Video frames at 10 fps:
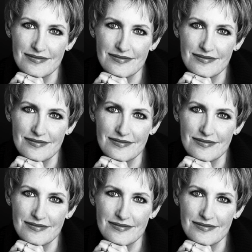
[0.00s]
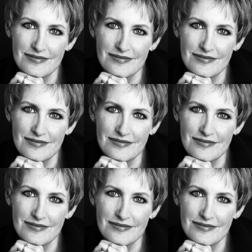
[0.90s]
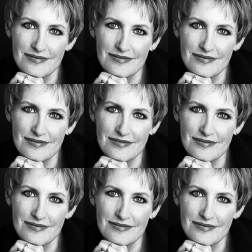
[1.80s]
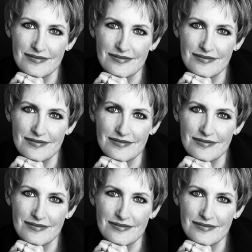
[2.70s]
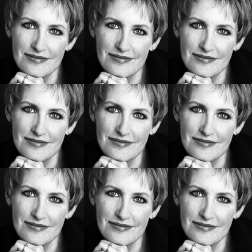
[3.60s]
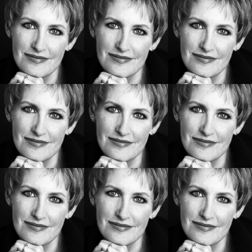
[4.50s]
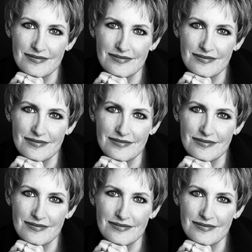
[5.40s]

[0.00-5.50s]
(no lip movement)